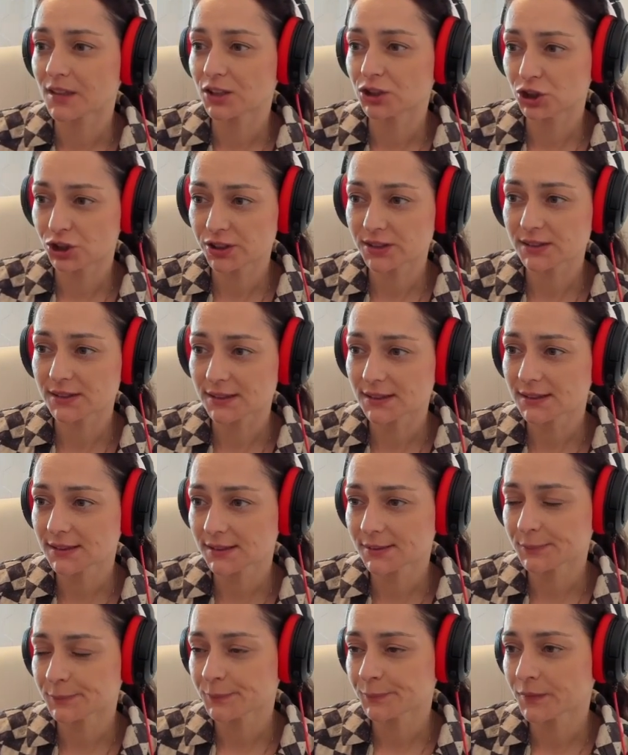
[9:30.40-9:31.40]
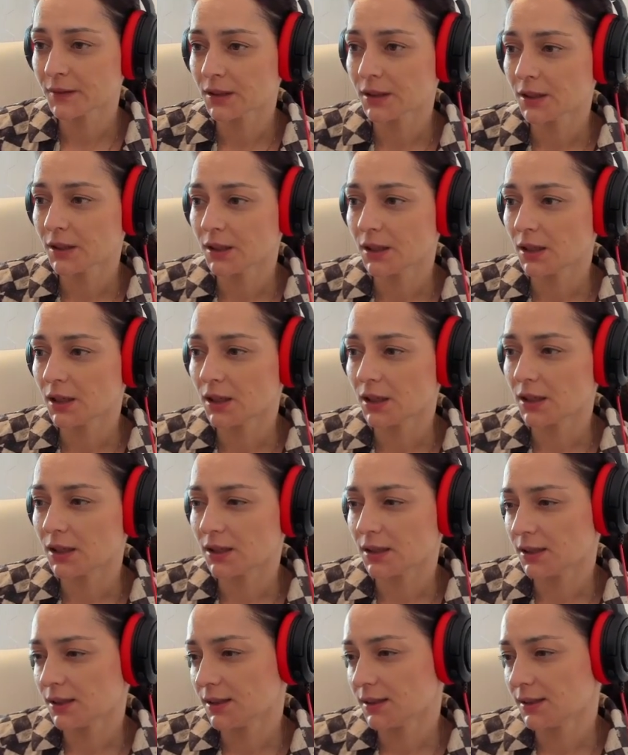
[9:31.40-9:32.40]
g6
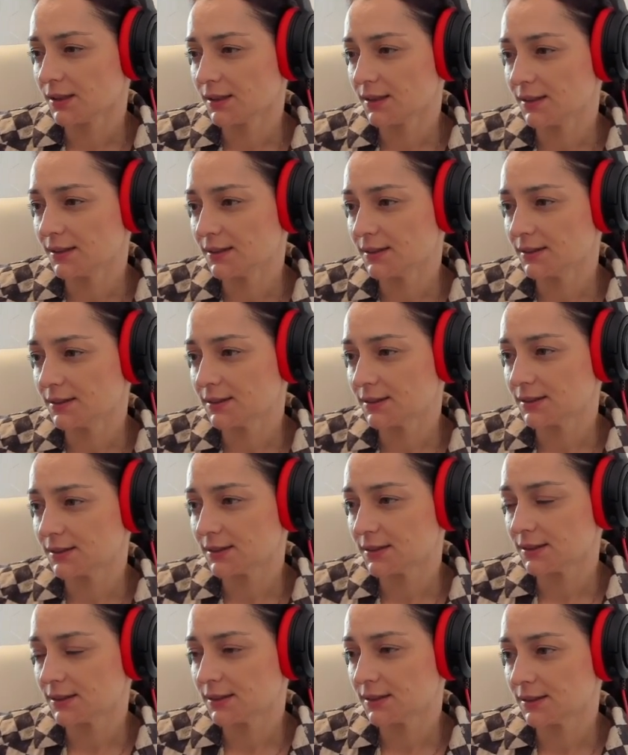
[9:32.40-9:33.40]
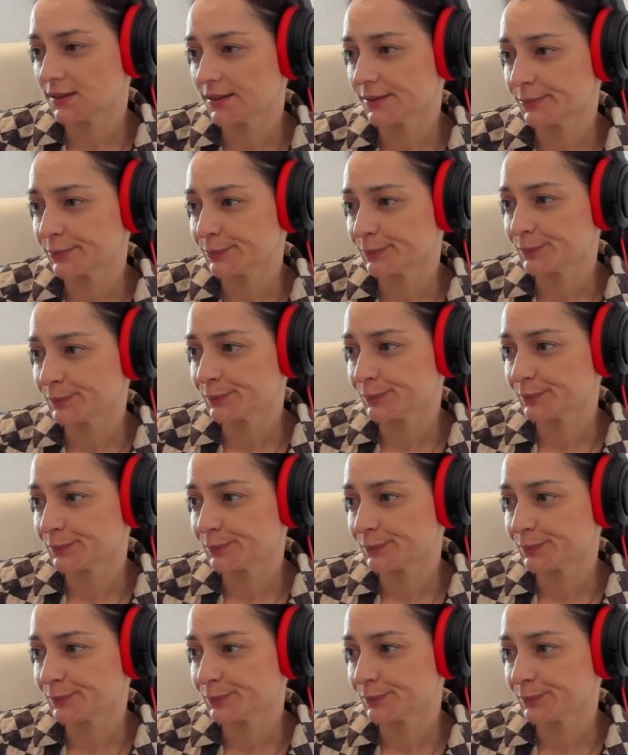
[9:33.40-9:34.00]
and um,